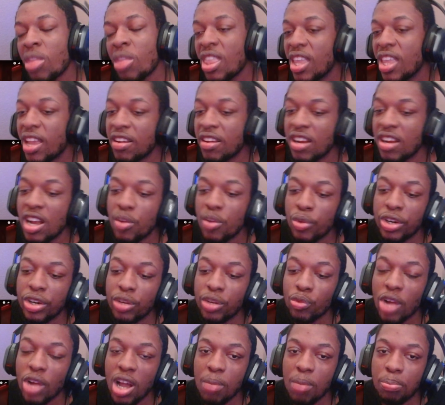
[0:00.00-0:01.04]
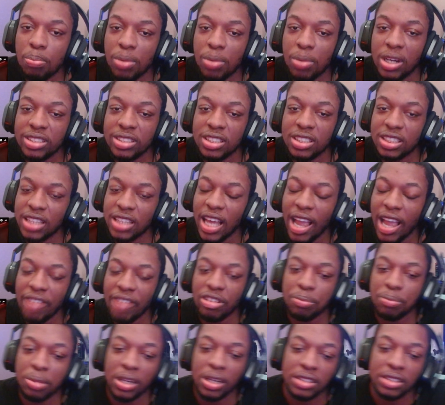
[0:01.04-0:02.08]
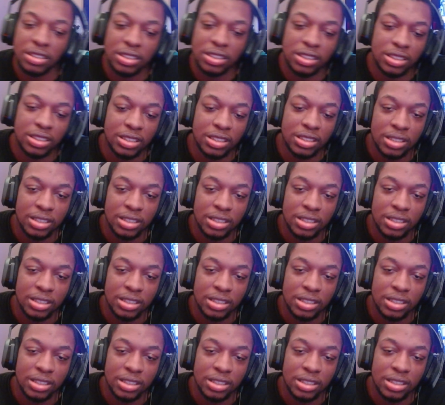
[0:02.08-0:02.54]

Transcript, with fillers: y'all wondering why I'm pausing, because I have to pause, because